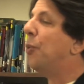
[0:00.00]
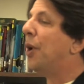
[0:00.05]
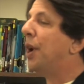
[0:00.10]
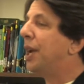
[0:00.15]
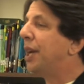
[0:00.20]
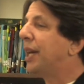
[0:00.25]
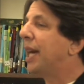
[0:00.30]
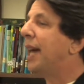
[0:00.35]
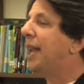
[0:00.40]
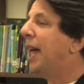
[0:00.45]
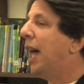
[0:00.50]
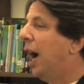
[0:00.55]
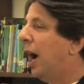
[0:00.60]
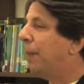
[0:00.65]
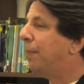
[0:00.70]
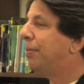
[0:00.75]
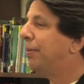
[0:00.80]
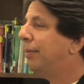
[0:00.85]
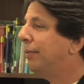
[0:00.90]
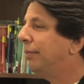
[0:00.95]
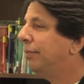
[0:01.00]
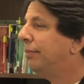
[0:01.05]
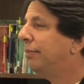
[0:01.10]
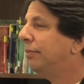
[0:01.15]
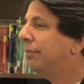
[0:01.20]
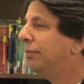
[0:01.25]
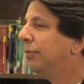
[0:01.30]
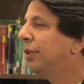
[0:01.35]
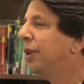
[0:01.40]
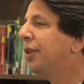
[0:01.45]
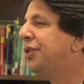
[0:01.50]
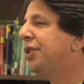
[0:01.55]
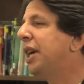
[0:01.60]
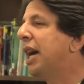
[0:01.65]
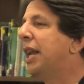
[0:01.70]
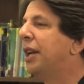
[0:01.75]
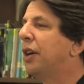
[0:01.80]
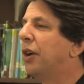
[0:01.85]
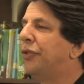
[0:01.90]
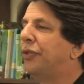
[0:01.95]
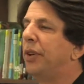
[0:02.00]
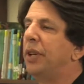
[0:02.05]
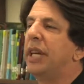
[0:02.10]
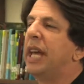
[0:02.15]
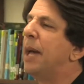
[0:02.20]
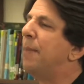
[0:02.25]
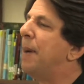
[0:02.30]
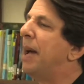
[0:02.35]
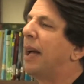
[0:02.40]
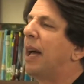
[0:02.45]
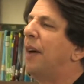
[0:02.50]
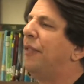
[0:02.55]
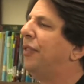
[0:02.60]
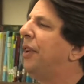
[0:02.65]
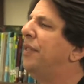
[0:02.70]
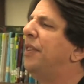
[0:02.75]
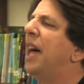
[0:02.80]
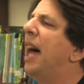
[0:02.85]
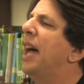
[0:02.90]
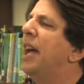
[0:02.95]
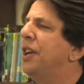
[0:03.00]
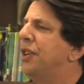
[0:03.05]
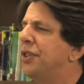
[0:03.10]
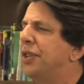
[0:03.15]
want to get help? Because you got to go. So you can't make F's into A's.